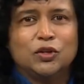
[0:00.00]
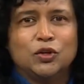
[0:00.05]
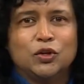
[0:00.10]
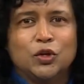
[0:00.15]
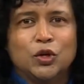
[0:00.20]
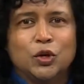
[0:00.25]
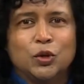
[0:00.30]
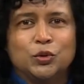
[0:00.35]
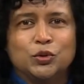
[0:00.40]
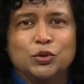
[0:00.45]

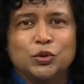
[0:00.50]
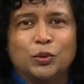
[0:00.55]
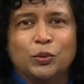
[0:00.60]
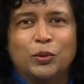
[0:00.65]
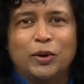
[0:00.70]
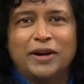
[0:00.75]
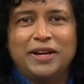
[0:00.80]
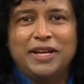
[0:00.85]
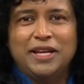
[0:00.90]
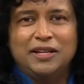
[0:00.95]
Don't
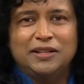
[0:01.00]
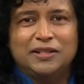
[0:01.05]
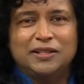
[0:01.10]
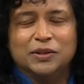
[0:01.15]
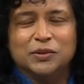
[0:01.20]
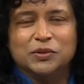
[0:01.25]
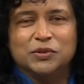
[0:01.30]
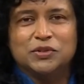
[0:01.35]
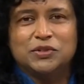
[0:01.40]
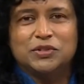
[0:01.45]
worry,
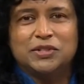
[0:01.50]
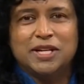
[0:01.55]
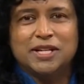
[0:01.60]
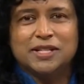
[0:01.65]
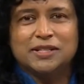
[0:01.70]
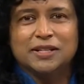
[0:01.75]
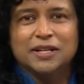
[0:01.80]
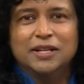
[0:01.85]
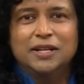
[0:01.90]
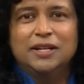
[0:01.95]
don't
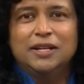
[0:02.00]
stress.